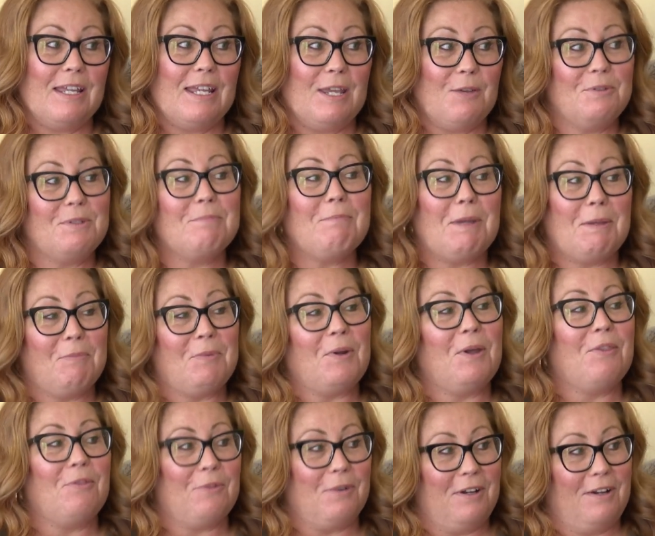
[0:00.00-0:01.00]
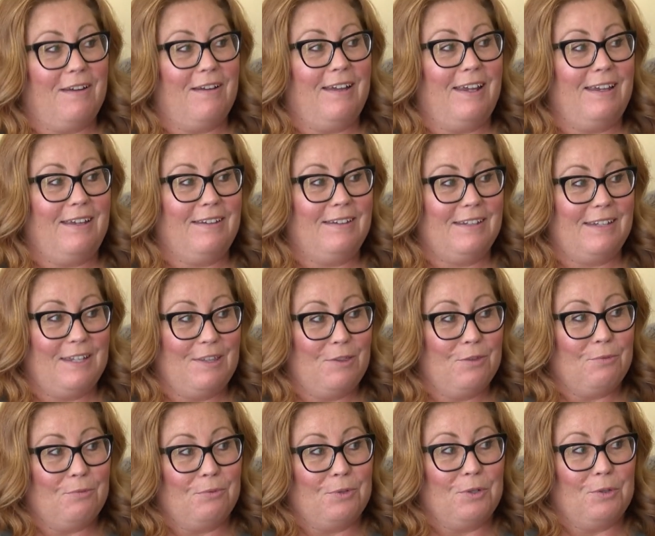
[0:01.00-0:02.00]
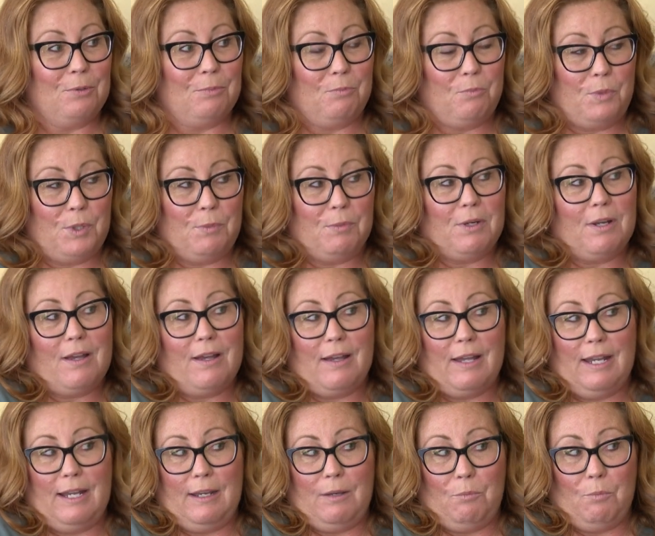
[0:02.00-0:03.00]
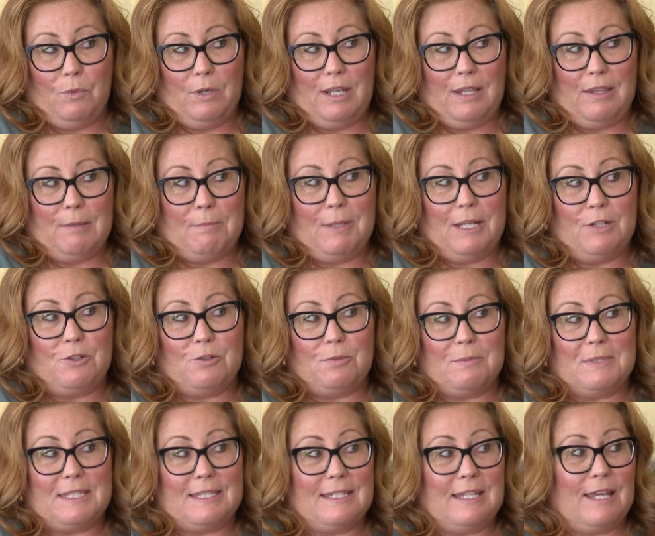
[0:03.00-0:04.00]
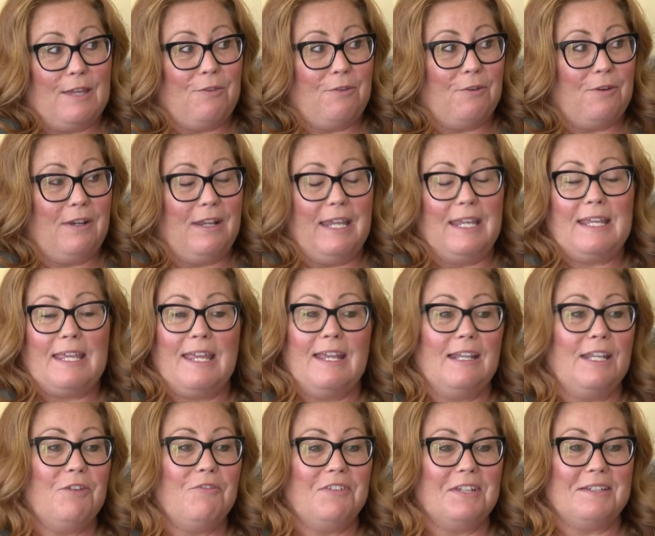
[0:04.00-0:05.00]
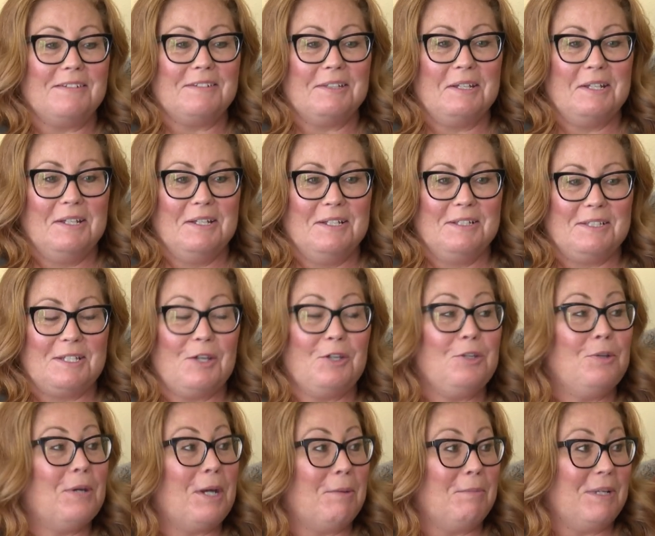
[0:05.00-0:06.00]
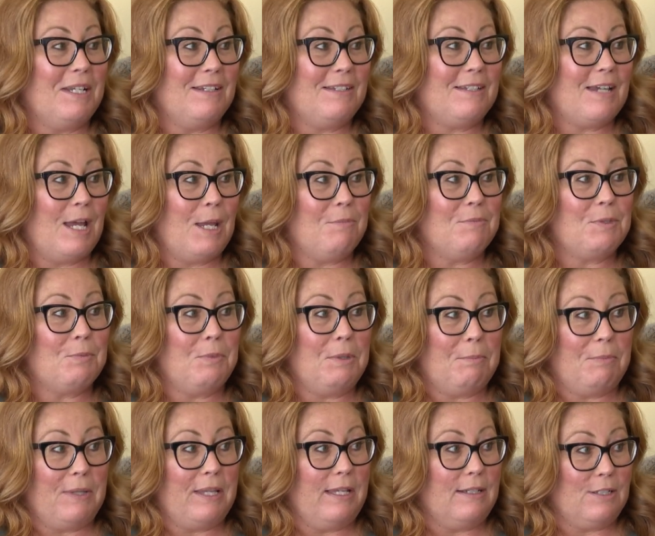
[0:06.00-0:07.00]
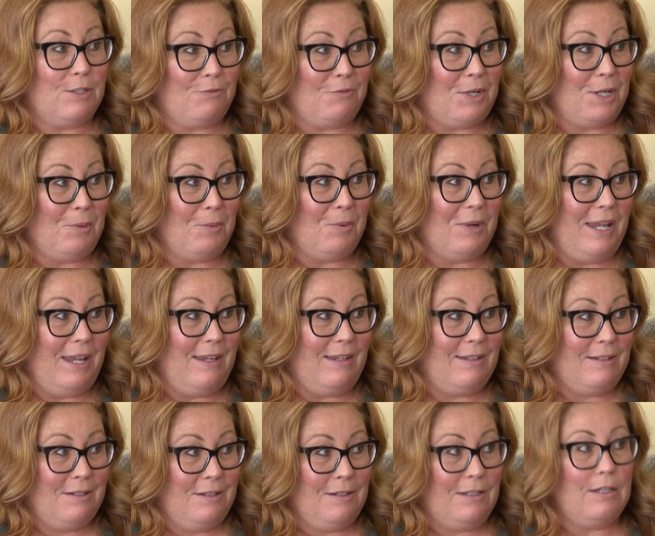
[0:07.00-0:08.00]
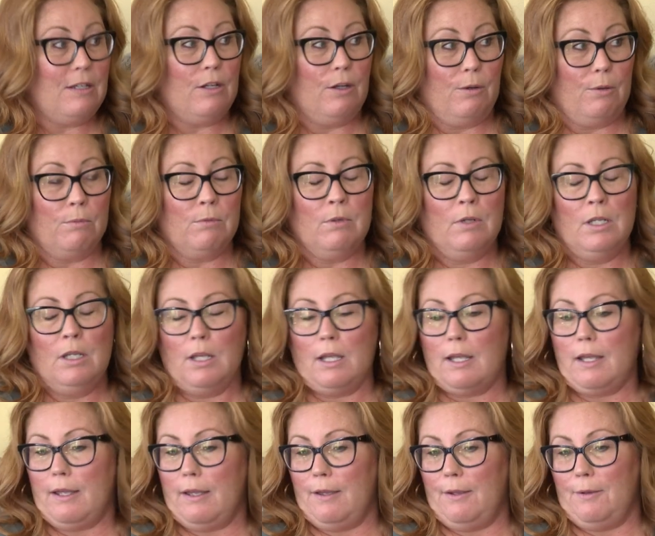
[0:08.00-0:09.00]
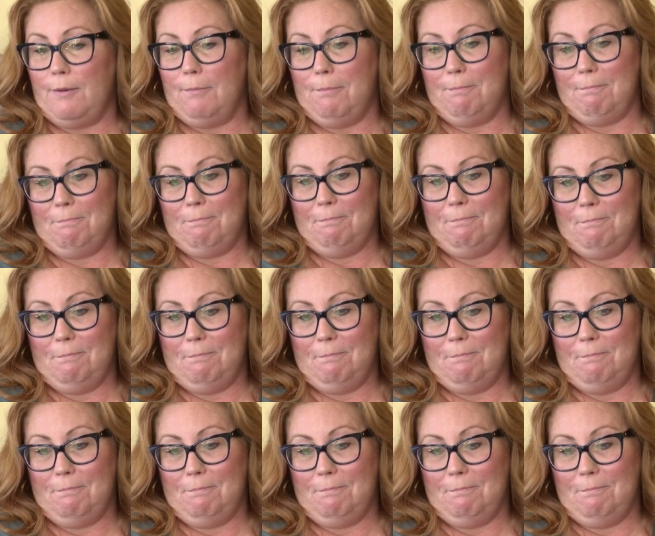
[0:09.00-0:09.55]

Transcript: it was my brother and I in the room. We would hide in one of the bedrooms together, and I can't even tell you how many times we planned to run away. You know, um,